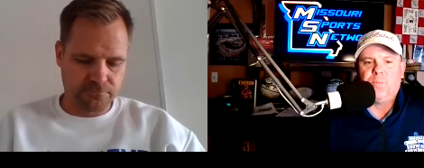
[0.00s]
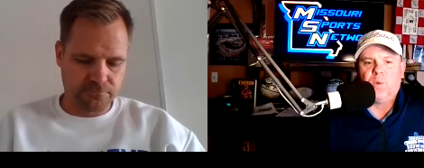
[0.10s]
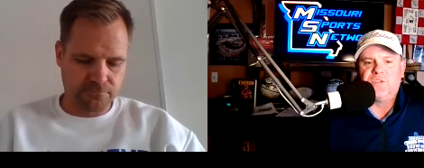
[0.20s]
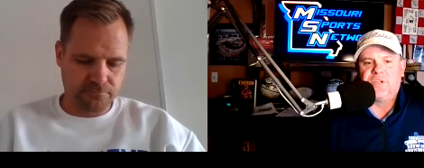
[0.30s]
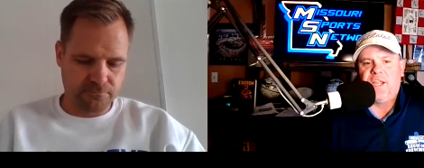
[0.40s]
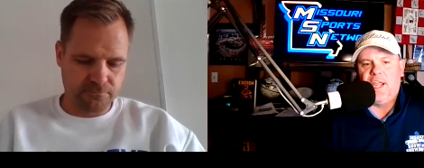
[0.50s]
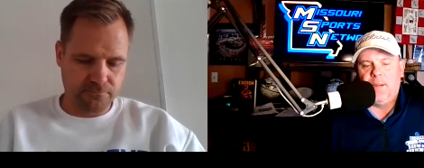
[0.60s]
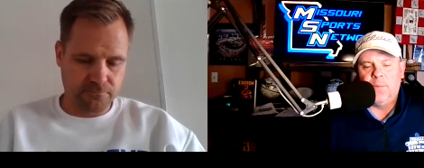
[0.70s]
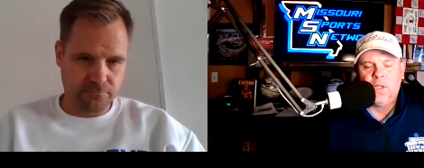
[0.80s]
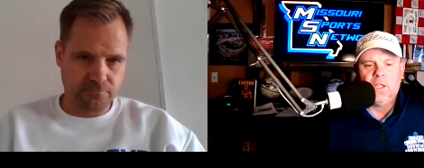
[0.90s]
Speaker 1: points a
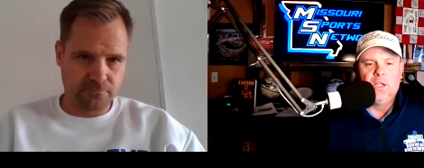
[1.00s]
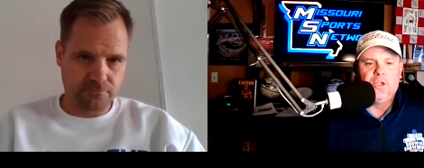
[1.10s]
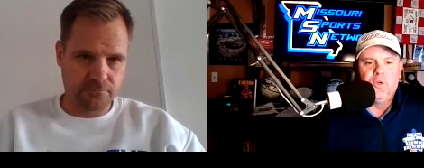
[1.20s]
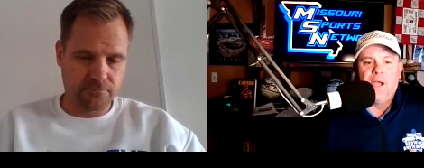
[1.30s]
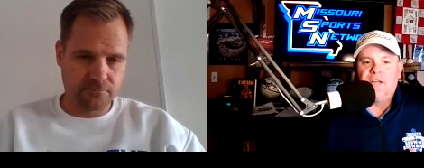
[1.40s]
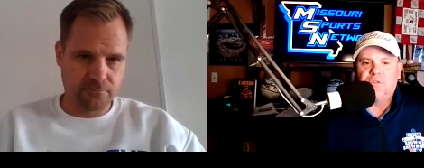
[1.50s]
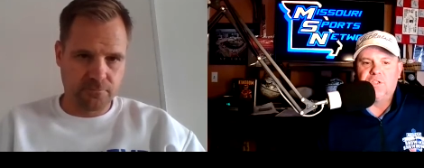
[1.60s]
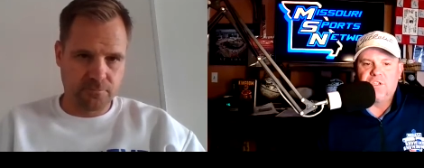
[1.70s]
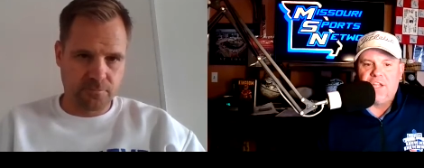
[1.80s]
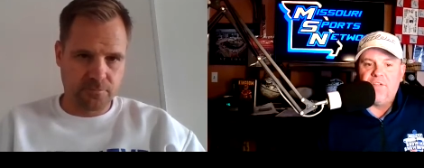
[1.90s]
game. You guys are
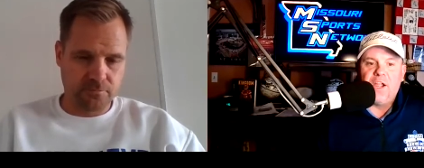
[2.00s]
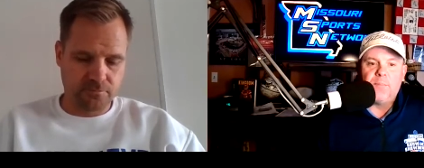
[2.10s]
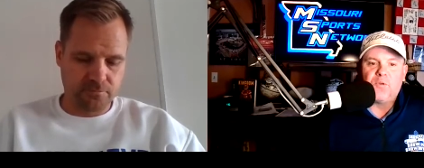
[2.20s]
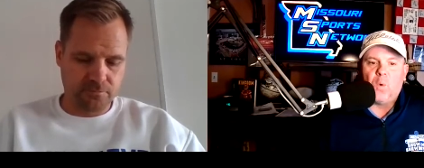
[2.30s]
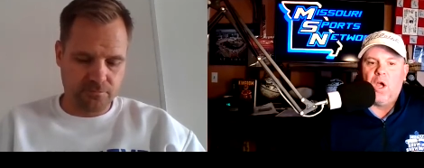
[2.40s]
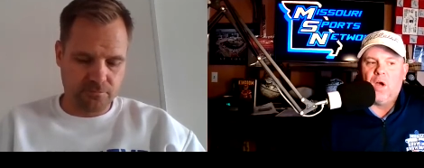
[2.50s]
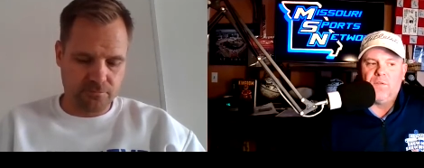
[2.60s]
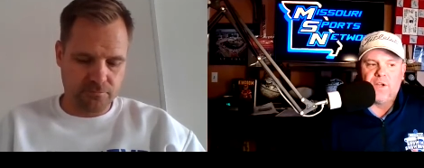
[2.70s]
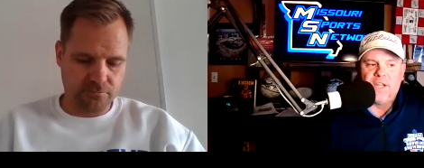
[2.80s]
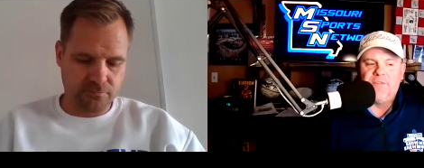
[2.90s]
just giving up 12.
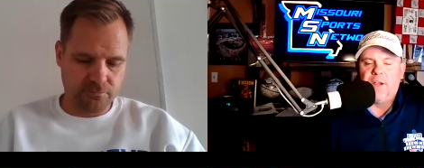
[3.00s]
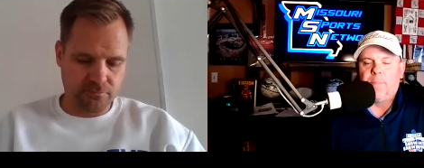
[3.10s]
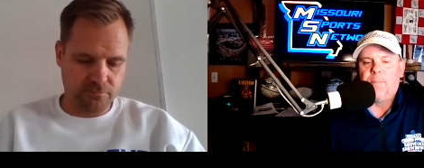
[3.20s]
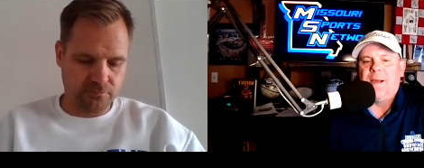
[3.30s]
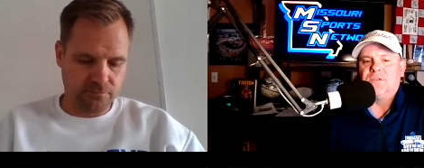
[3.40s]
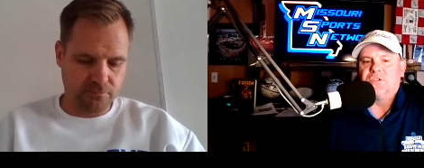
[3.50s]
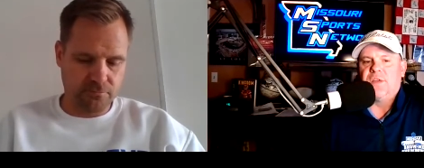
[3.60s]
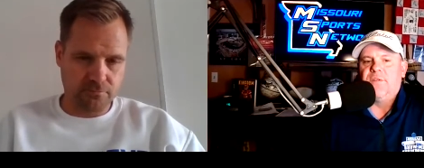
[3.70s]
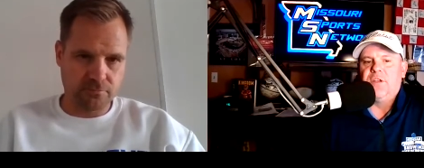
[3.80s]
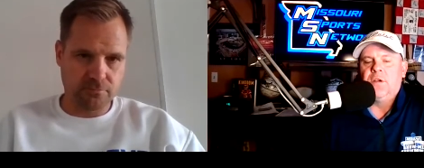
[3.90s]
They're giving up about
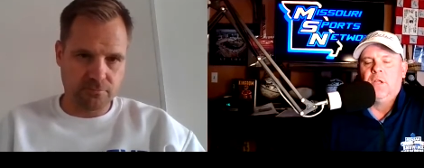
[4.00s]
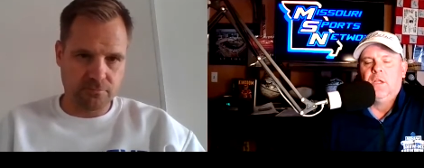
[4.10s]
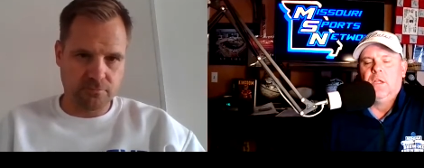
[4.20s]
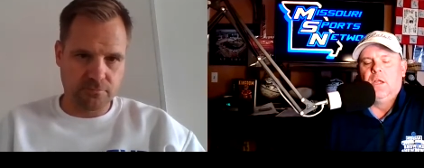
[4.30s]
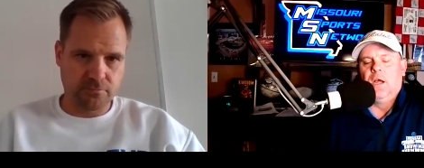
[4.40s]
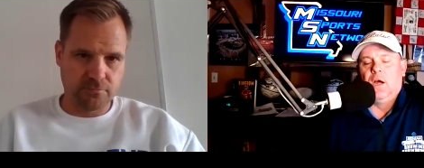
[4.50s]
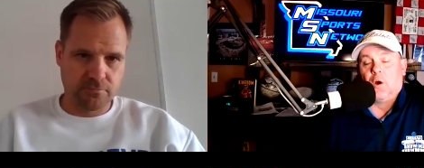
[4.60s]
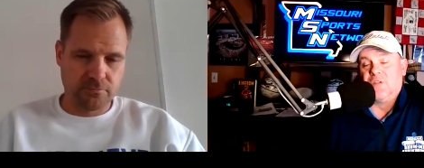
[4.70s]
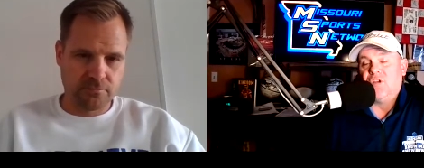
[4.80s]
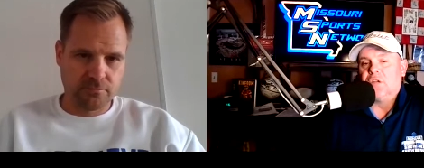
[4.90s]
seven uh,
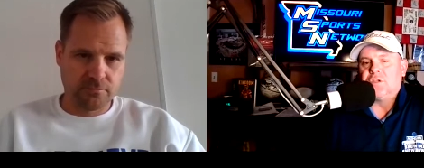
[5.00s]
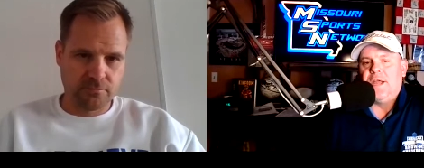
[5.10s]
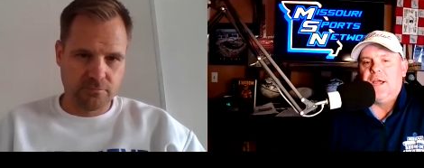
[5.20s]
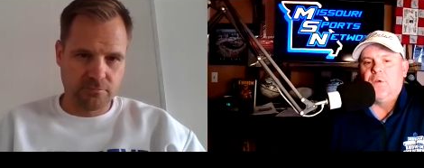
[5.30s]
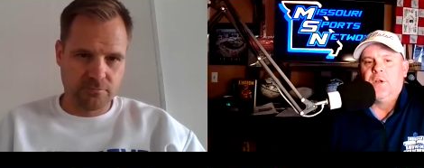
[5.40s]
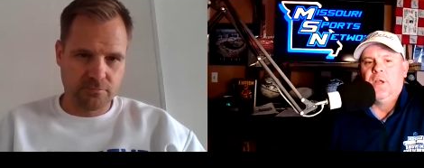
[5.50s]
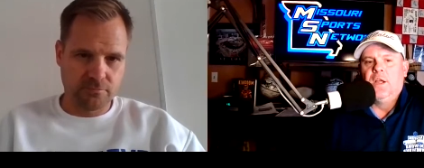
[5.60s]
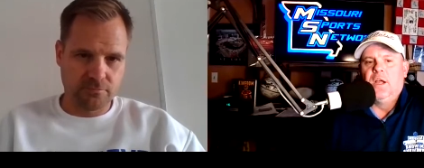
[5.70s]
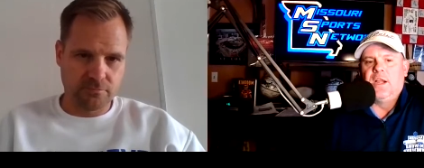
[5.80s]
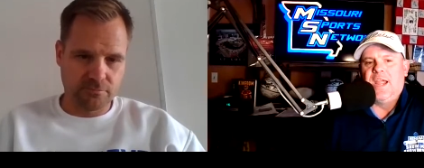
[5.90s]
or a touchdown
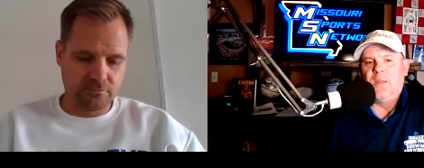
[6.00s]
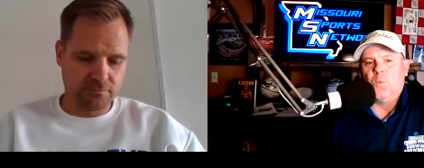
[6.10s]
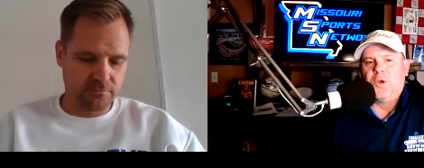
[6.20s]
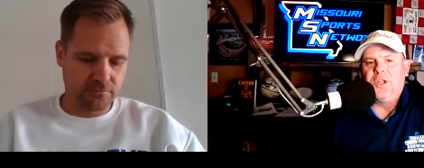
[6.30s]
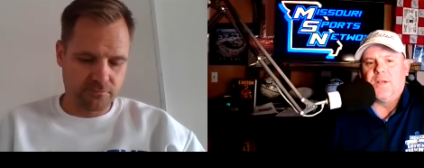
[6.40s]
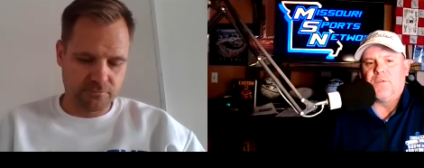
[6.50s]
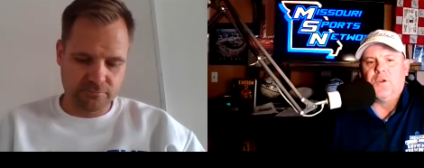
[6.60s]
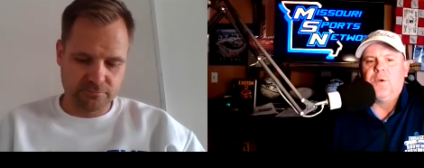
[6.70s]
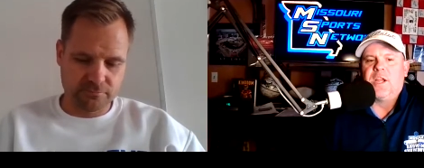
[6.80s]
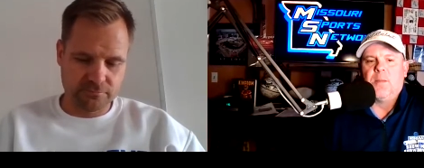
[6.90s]
a game. What are you going to have to
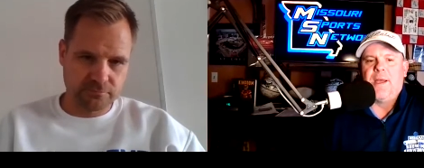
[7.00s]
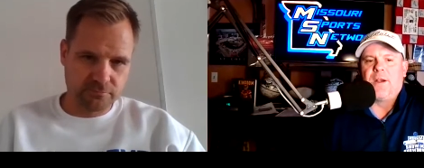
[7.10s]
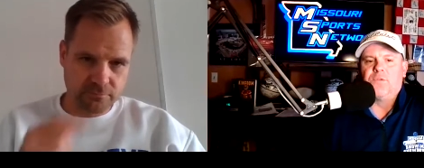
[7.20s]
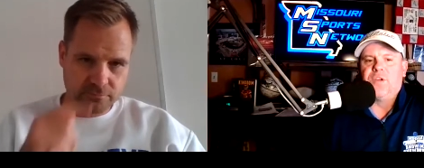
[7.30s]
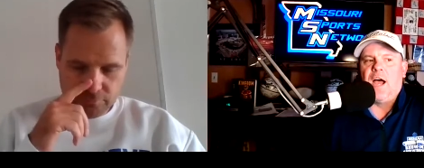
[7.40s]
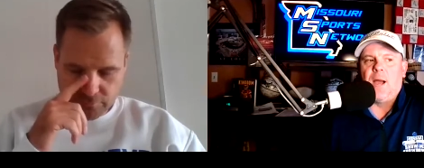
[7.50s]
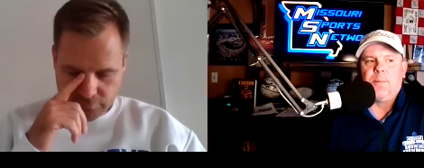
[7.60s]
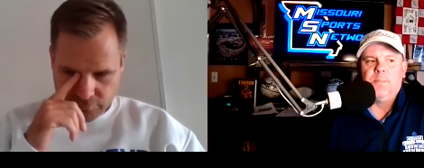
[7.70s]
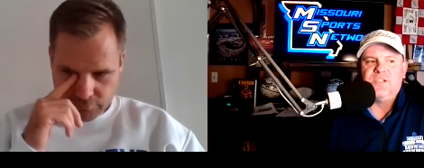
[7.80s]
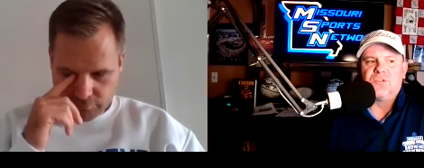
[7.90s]
do to come out on top?
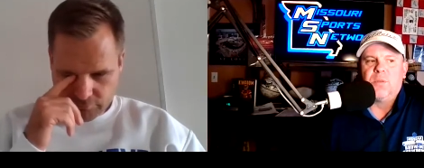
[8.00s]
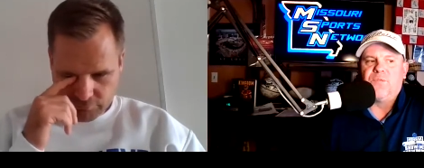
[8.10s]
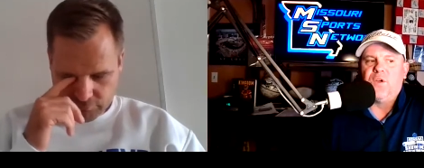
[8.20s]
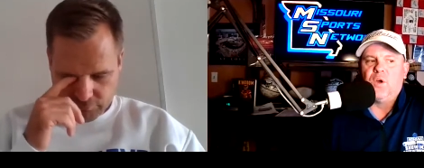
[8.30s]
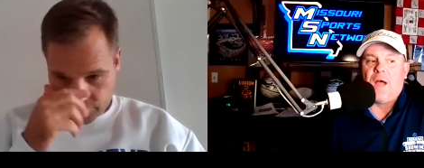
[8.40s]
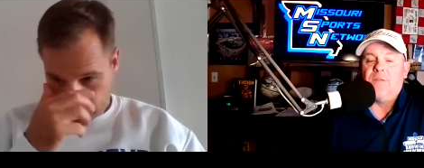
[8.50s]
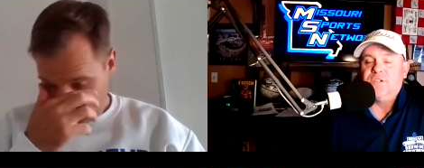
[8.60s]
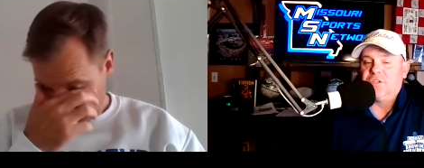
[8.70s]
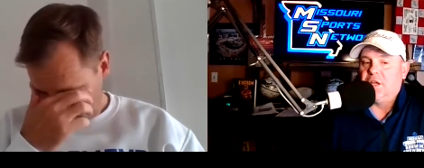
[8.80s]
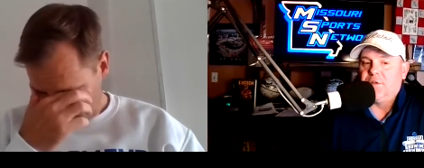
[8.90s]
I mean, Smithville
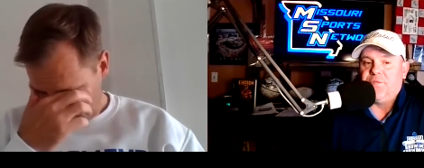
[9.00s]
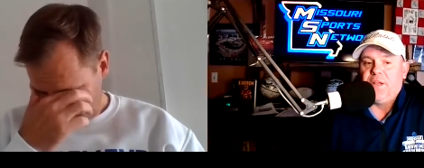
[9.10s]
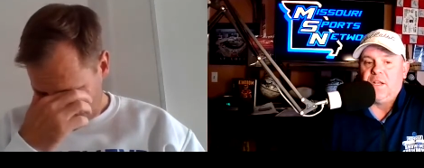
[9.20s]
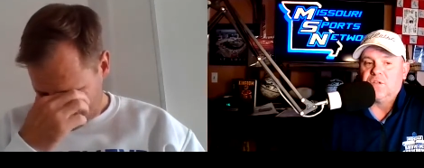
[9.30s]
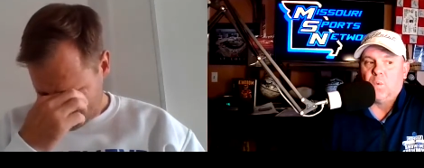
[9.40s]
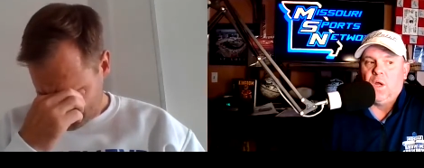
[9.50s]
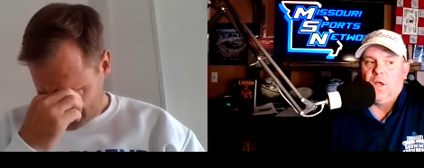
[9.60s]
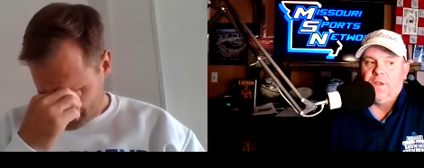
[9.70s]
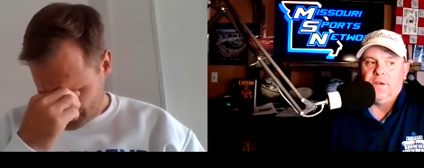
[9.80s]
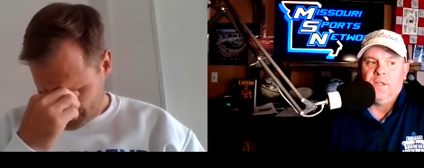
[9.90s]
obviously undefeated as
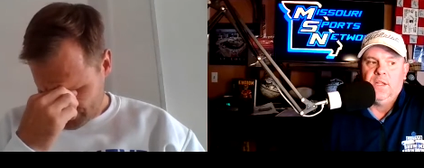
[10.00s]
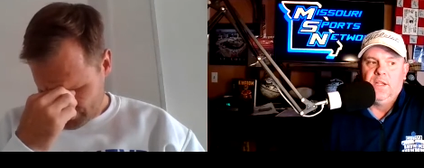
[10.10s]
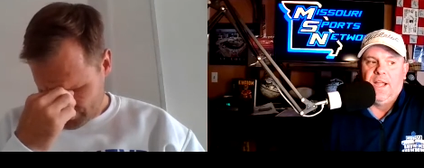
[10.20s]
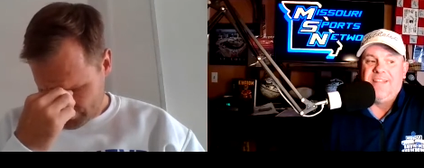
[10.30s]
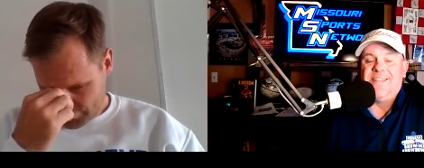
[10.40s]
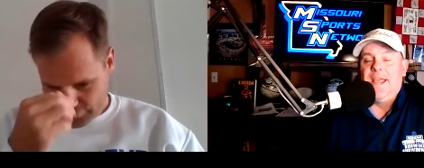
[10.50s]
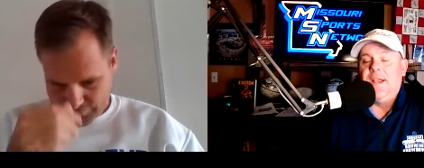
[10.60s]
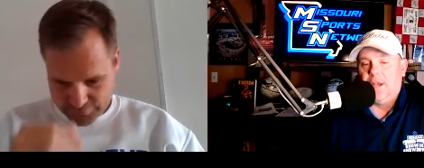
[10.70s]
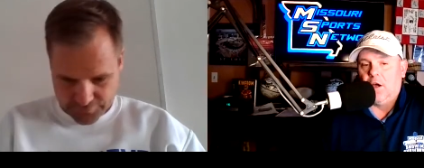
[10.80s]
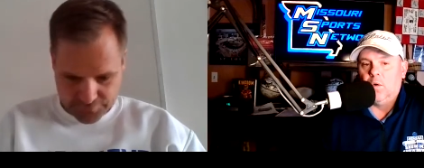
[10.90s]
well at at 10
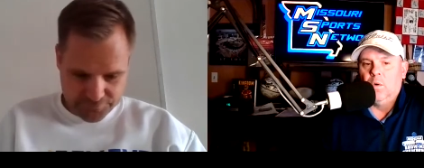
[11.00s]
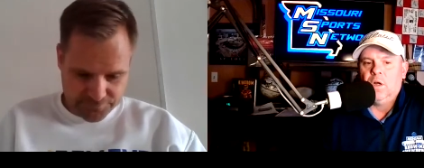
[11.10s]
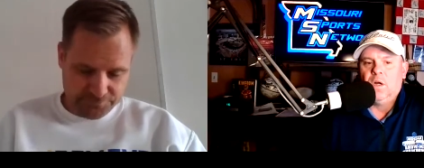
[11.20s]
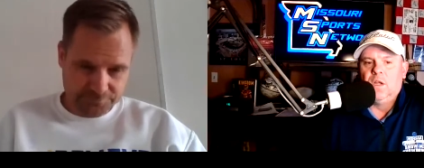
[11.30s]
and 0.